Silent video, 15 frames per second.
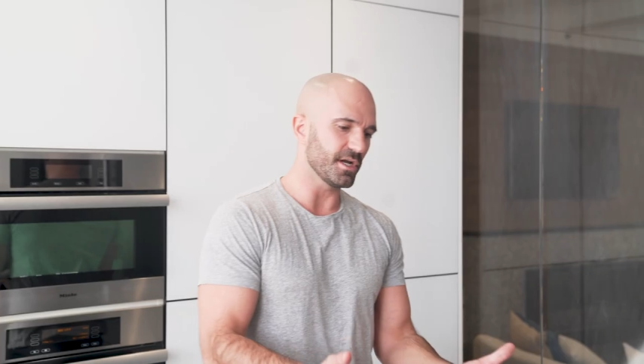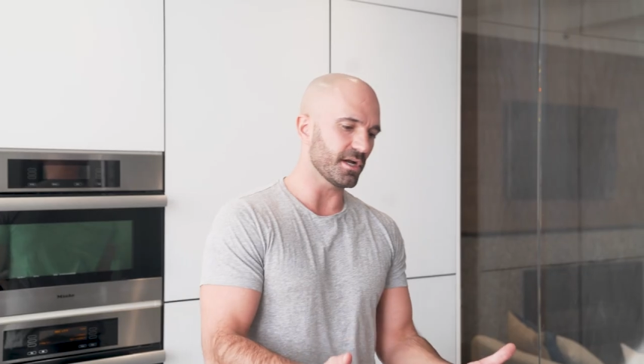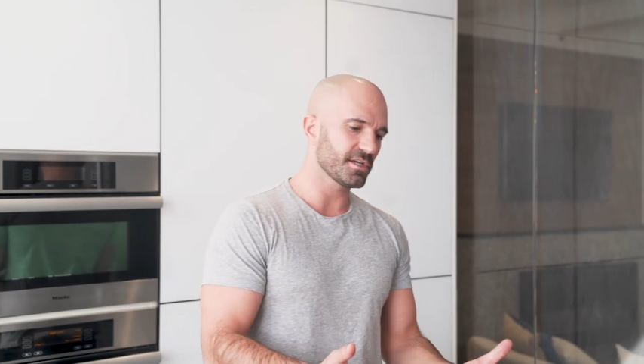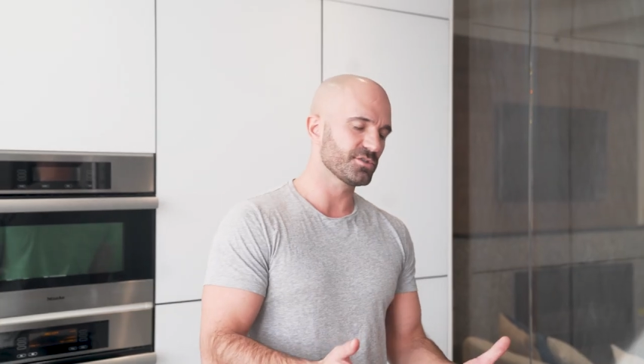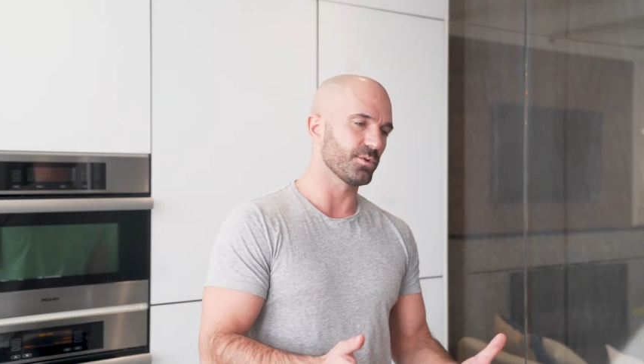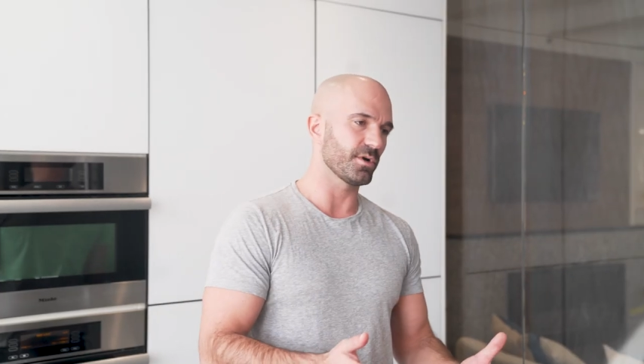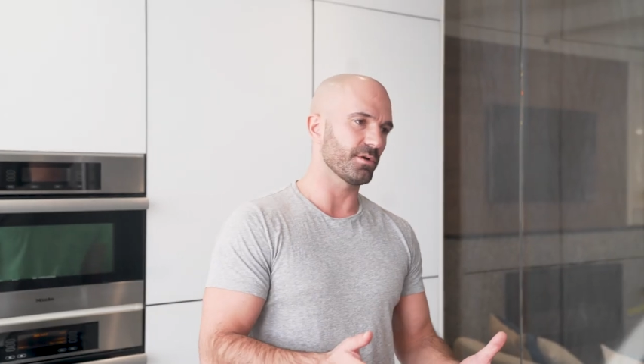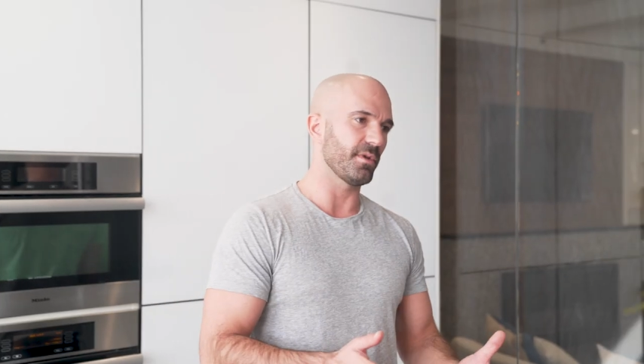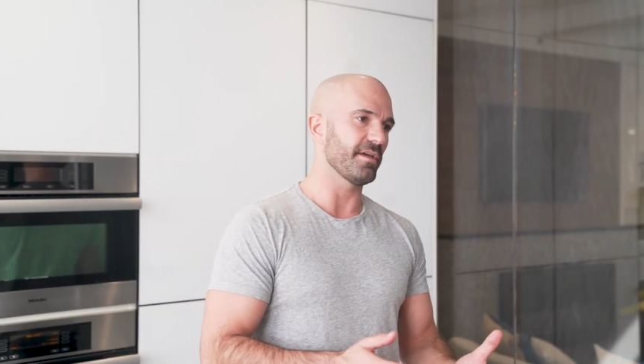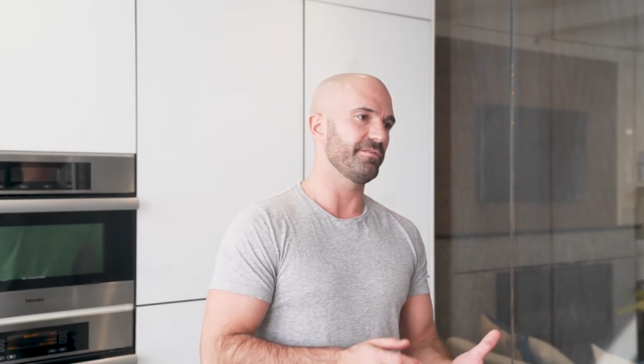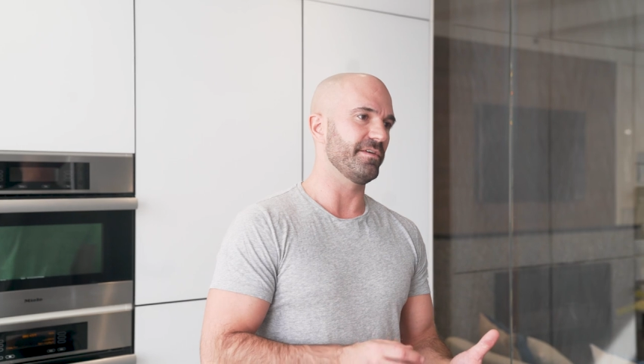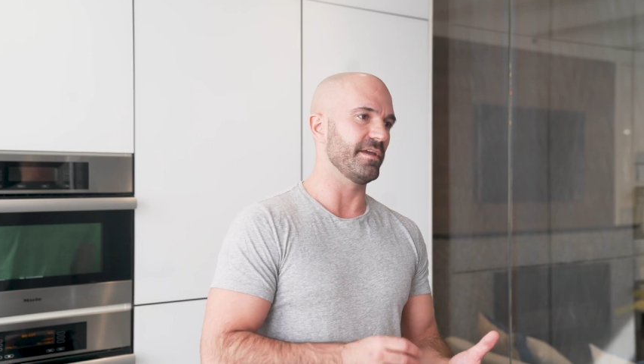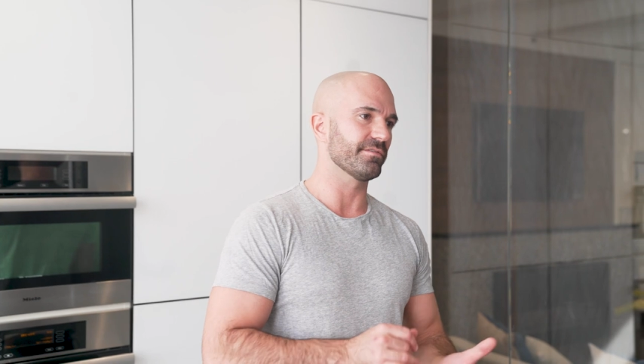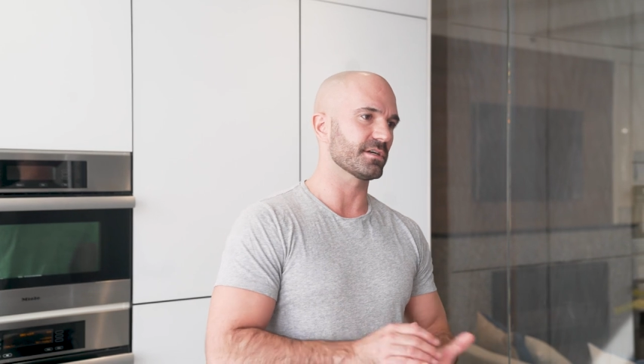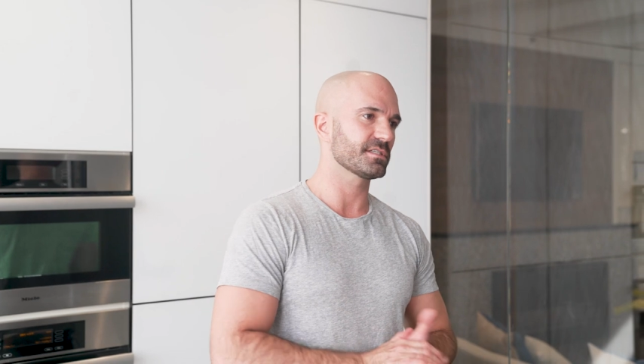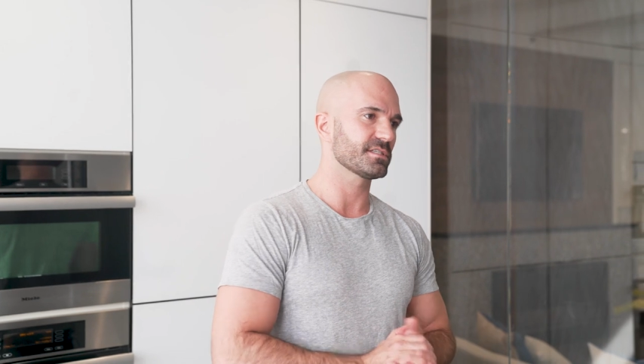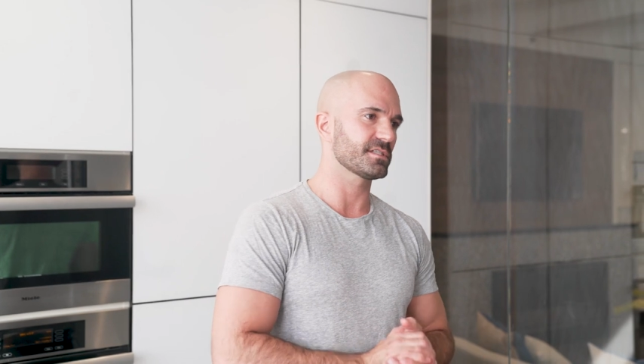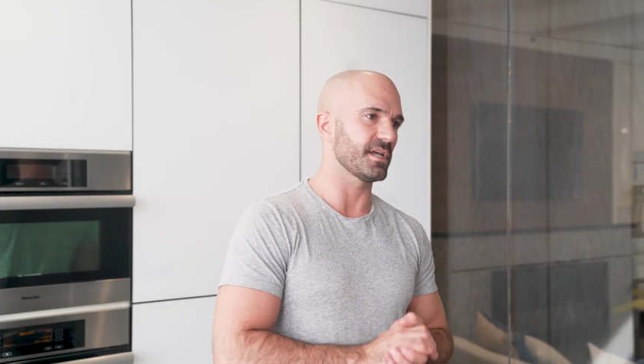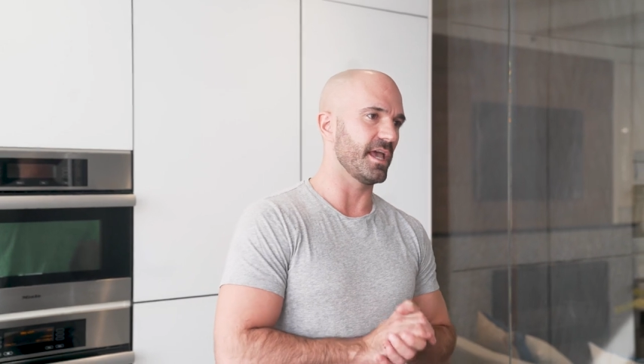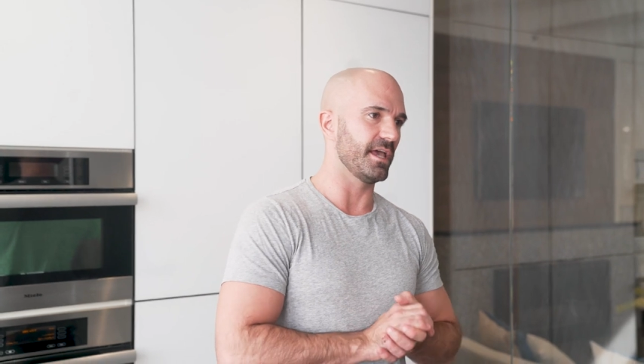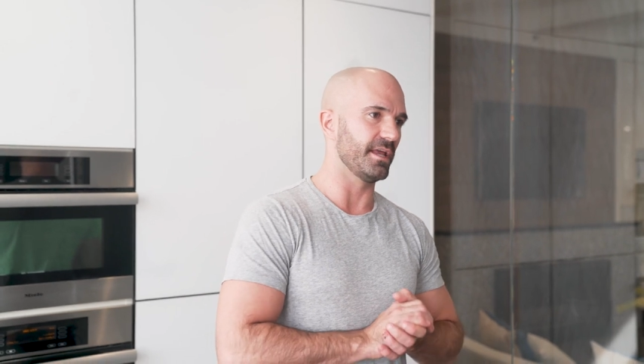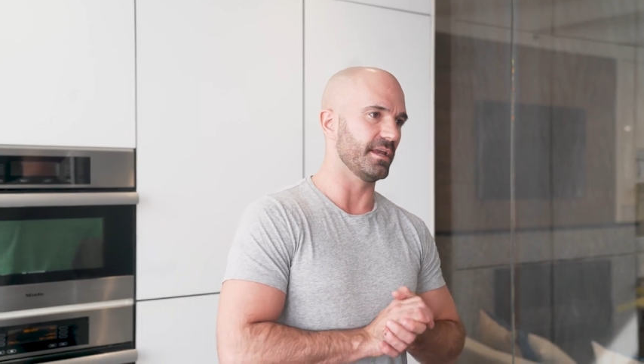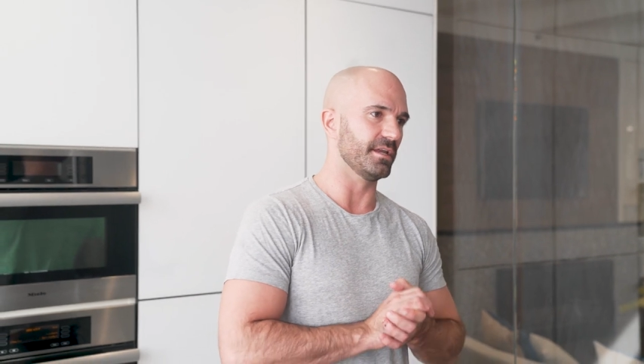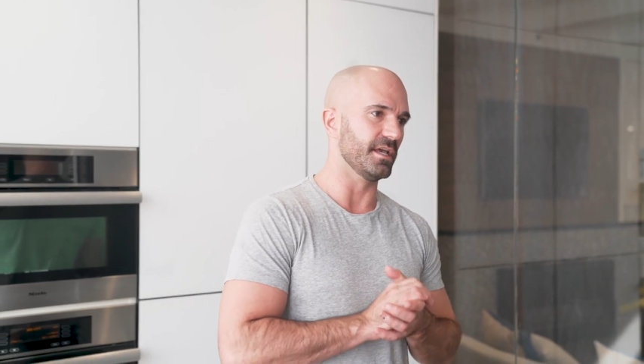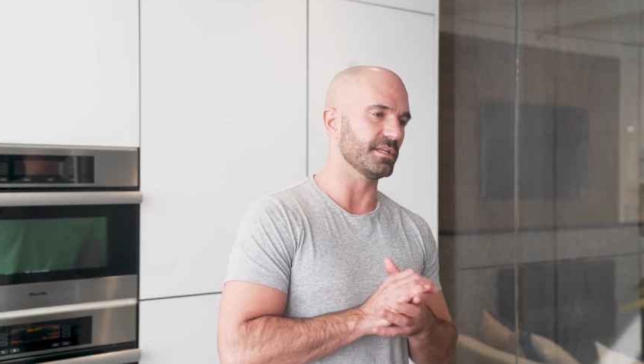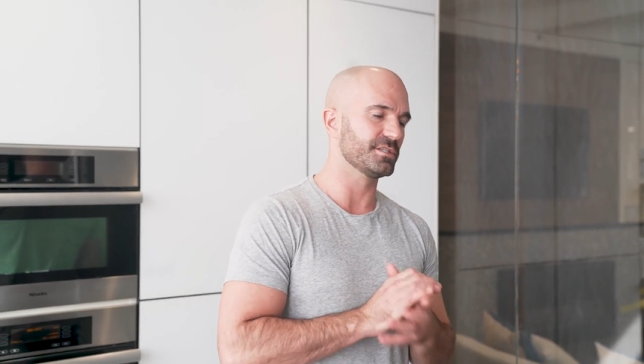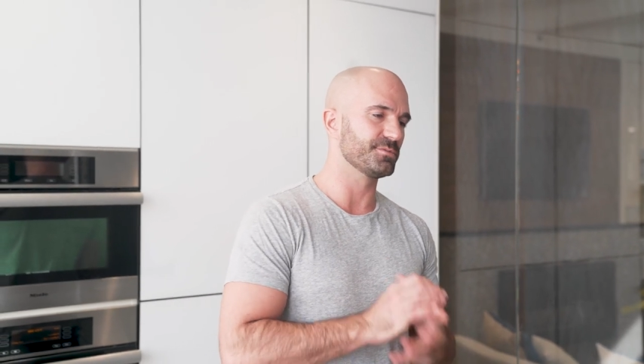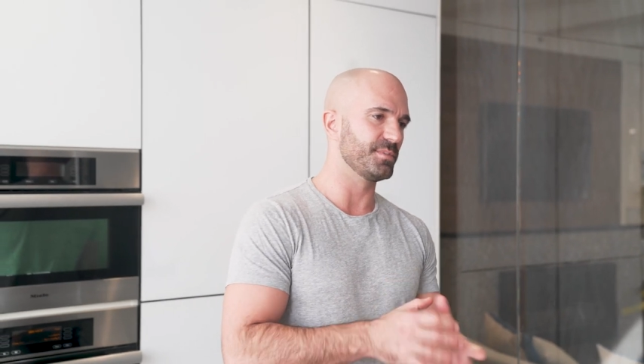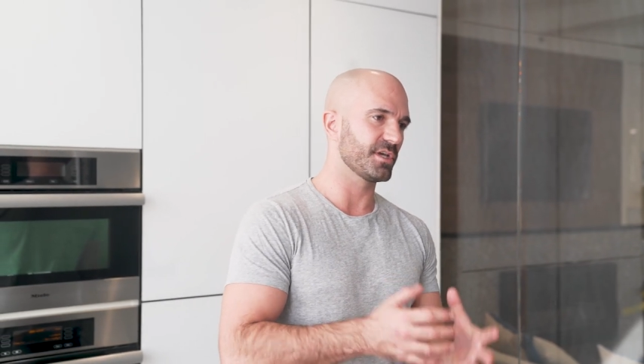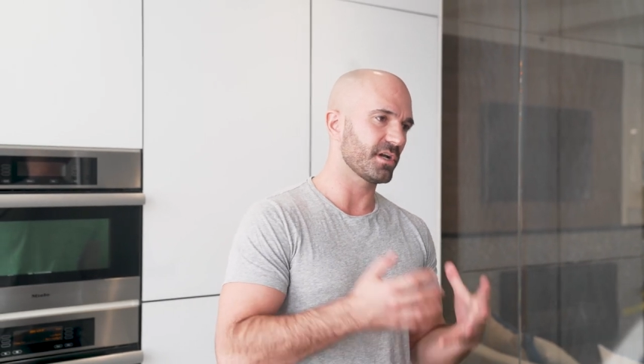Duck is one of my favorites, and
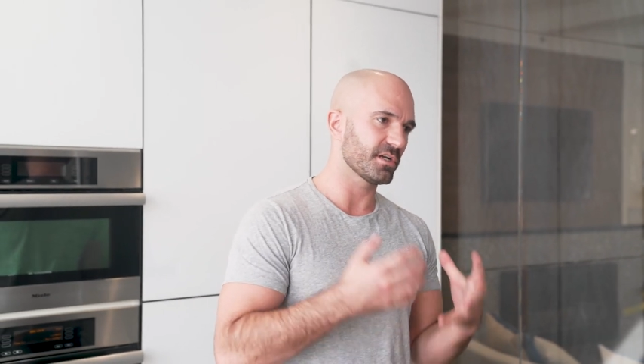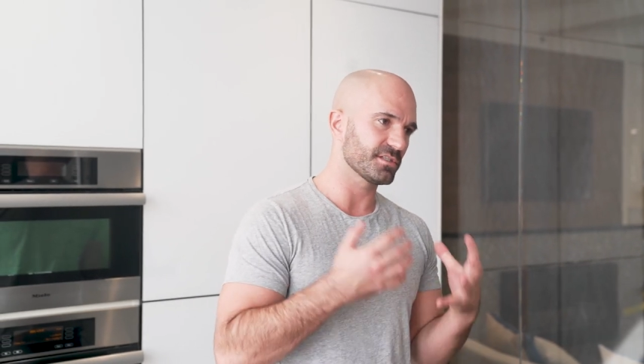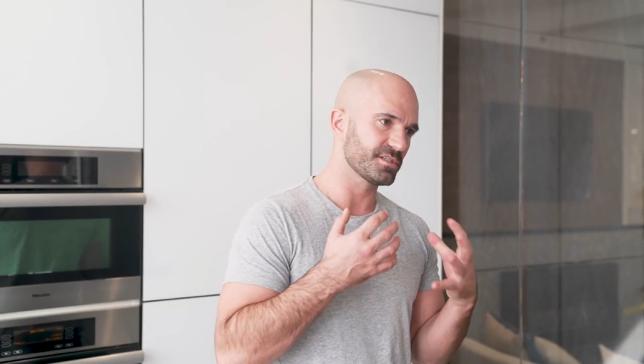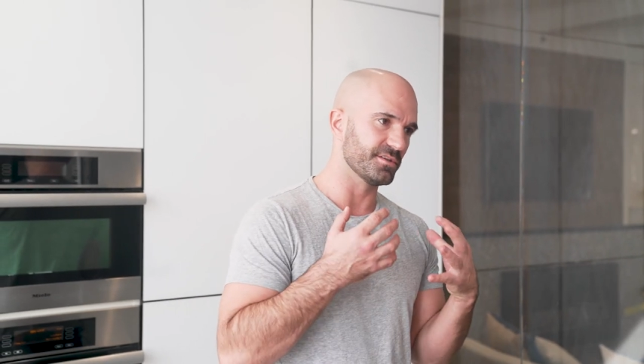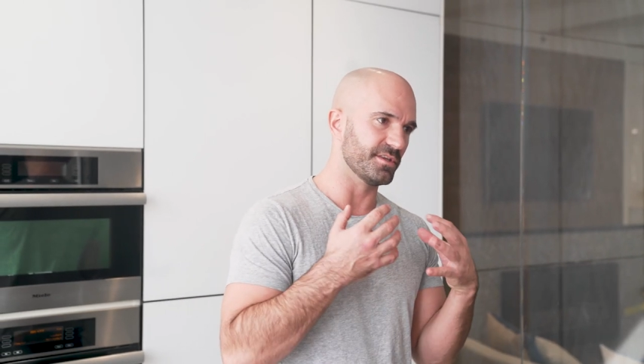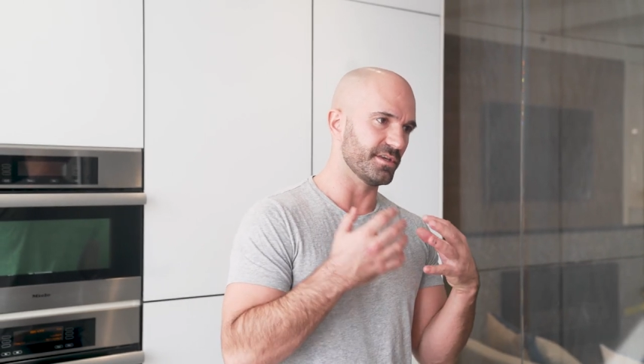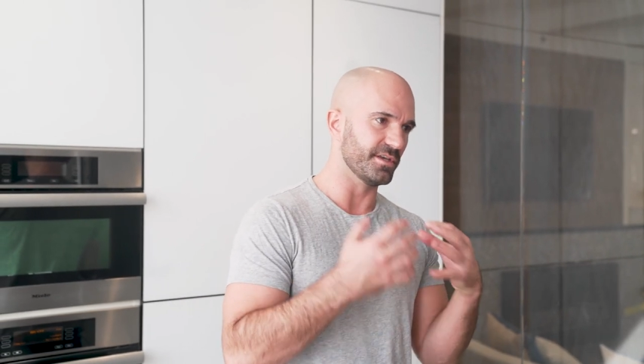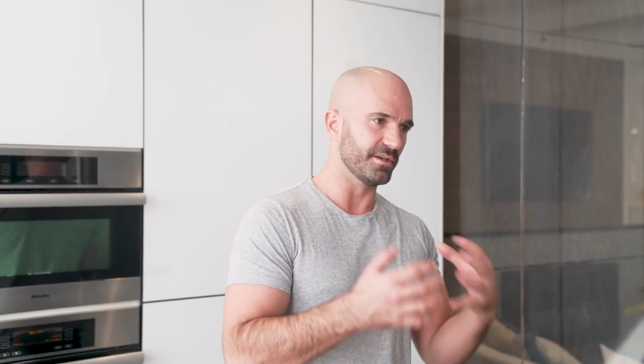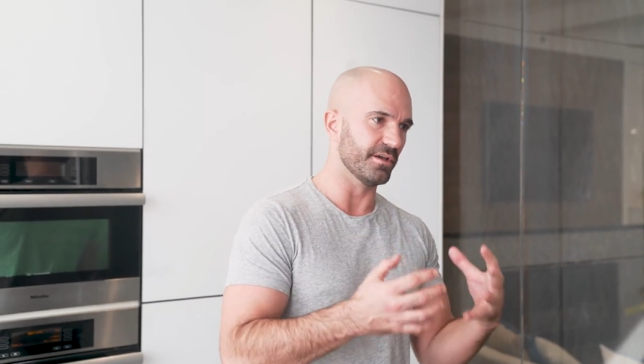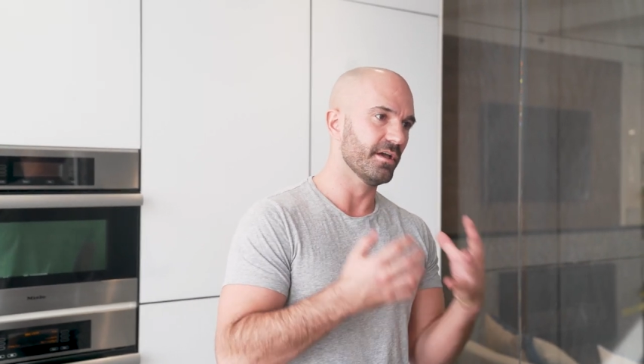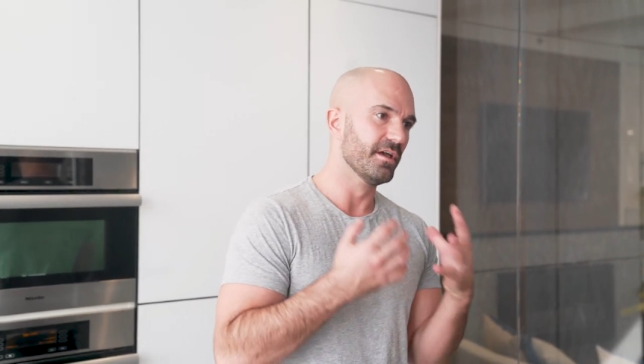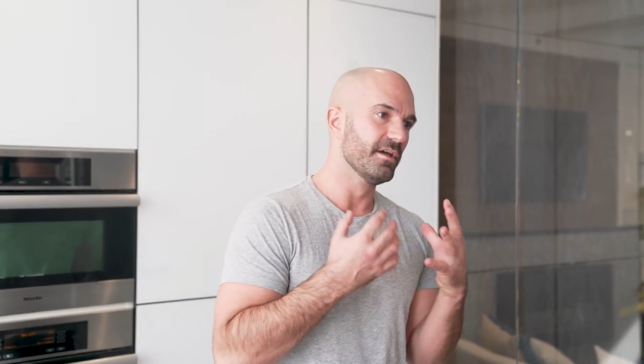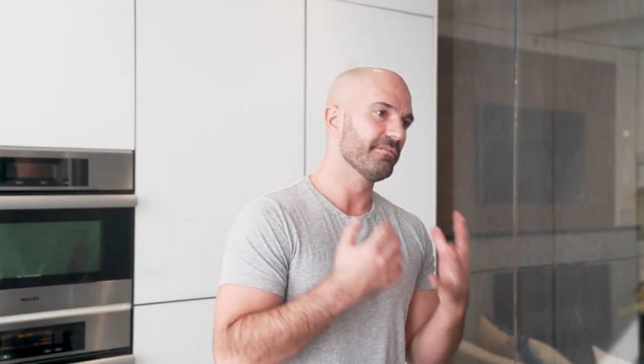it's because of the